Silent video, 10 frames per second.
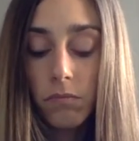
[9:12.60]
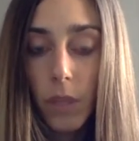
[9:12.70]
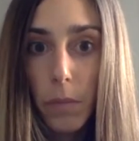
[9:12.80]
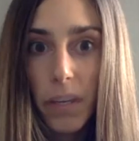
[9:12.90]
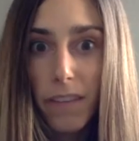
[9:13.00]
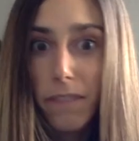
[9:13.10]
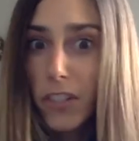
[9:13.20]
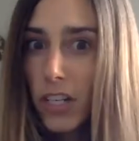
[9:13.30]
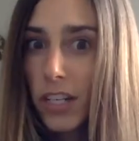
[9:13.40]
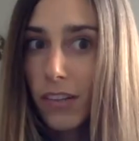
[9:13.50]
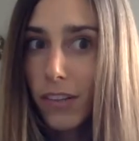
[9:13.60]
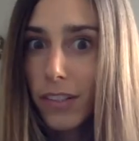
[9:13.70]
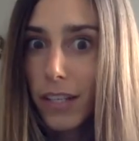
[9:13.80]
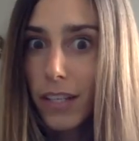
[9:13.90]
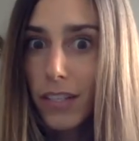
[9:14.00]
The BFG, it looks
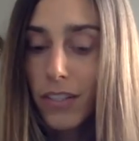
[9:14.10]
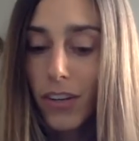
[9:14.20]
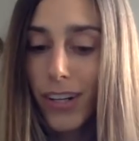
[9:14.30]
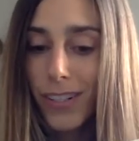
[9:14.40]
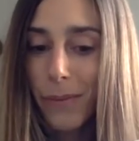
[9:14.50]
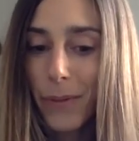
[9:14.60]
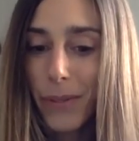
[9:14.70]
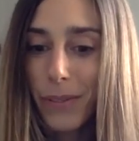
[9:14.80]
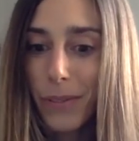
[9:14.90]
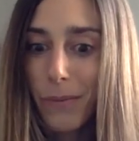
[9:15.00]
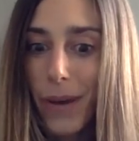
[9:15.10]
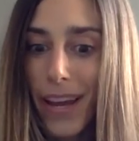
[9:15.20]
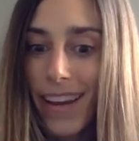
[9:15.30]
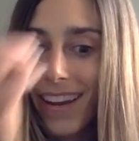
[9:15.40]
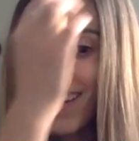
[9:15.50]
like he's trying to
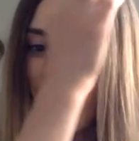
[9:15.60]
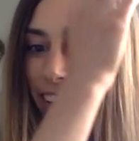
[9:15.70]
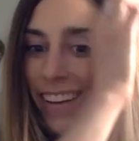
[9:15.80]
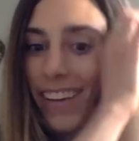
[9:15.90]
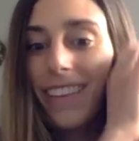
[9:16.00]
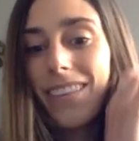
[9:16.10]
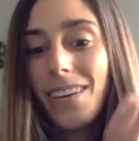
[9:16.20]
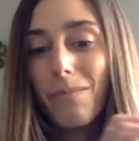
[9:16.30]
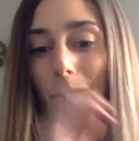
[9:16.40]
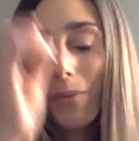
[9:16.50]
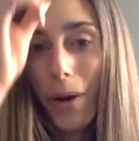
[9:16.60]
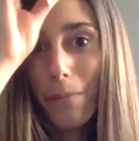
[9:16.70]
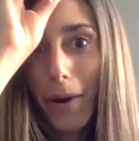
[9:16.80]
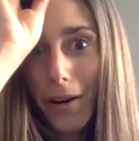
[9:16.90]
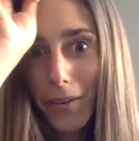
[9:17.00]
persuade the blood
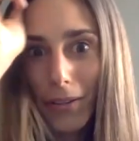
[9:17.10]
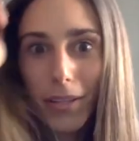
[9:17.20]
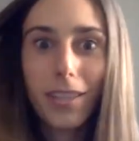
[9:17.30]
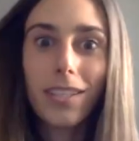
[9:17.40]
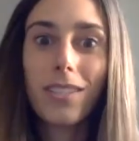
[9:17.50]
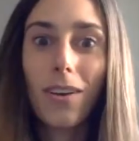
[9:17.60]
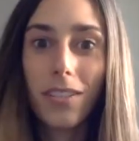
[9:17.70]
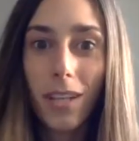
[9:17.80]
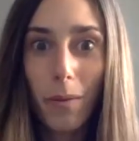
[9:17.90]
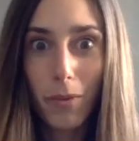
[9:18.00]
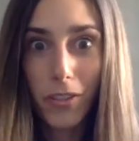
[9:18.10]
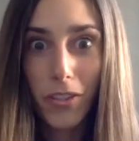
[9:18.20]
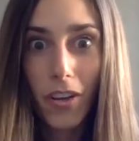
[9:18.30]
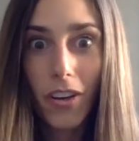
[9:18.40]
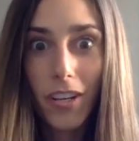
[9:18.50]
bottler that the snozcumber is
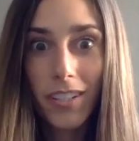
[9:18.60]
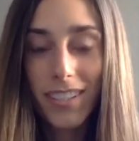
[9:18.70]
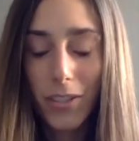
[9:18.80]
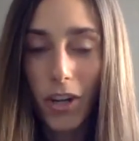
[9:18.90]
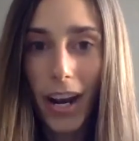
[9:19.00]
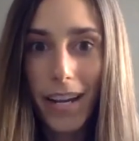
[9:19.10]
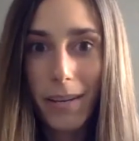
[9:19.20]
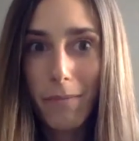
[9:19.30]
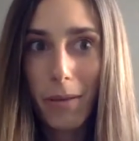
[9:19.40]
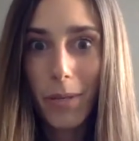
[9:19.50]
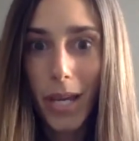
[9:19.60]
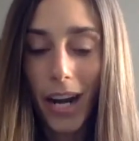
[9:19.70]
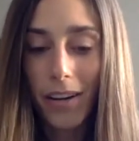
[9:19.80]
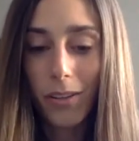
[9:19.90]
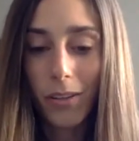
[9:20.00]
good to try to maybe get
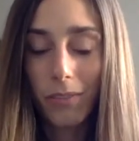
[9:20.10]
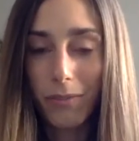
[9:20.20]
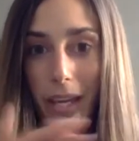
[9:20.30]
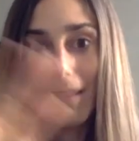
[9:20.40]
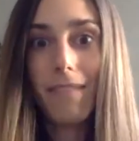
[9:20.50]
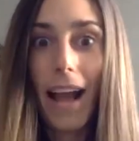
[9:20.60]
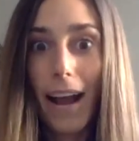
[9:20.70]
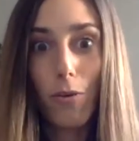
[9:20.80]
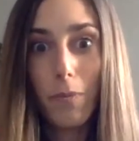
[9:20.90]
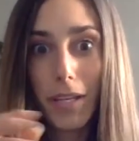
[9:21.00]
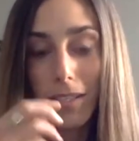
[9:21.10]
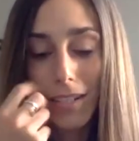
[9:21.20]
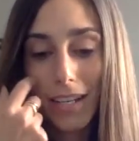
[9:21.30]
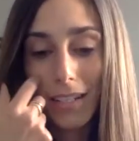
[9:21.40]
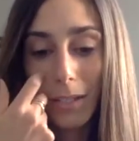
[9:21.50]
out because it
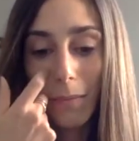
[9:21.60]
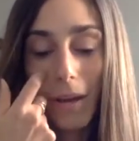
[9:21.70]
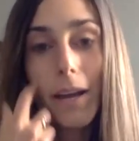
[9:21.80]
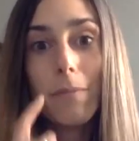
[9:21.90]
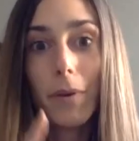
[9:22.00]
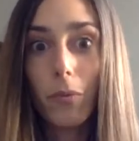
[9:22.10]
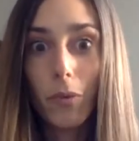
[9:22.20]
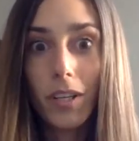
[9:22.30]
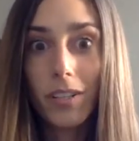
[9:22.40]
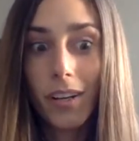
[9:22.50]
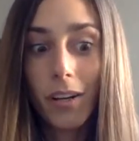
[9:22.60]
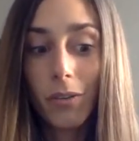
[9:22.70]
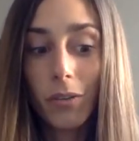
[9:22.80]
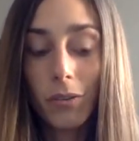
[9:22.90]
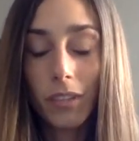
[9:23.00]
tastes so bad, but we
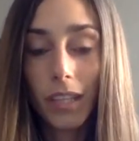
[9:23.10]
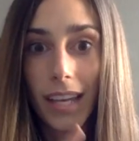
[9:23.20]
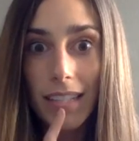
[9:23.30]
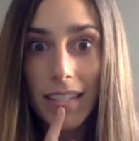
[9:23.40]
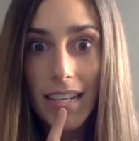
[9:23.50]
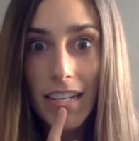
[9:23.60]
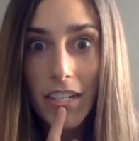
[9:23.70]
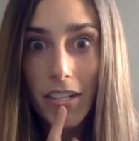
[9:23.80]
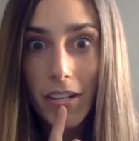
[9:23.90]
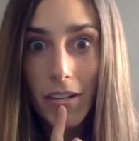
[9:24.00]
know that that's an issue